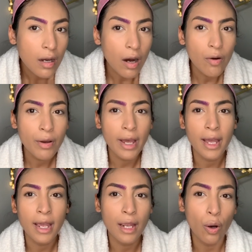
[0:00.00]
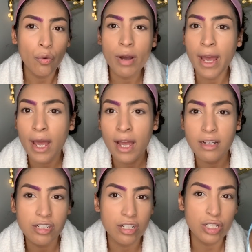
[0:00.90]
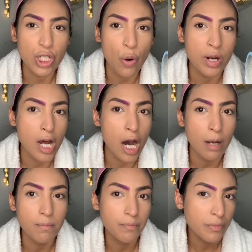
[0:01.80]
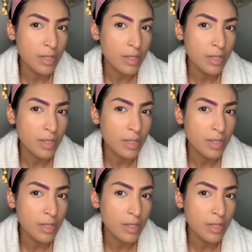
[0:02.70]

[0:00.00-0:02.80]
Okay, okay, she's showing up.